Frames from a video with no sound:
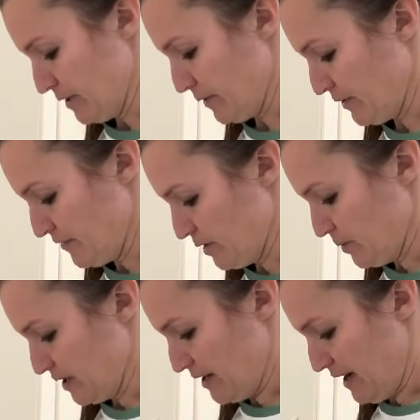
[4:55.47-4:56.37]
I don't have
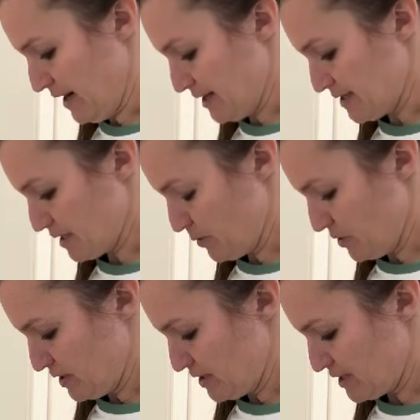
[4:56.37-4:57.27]
anybody to ask
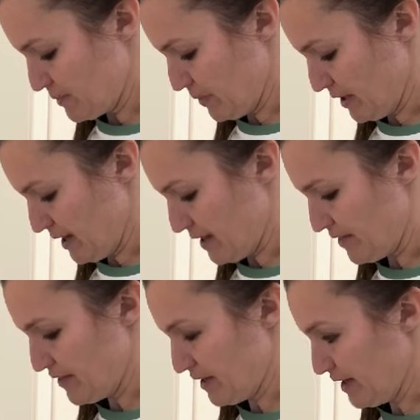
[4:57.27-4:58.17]
about this, but I
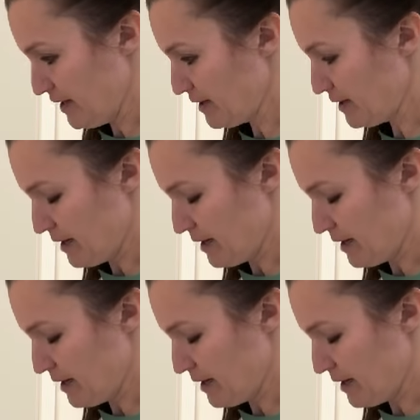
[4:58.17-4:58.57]
think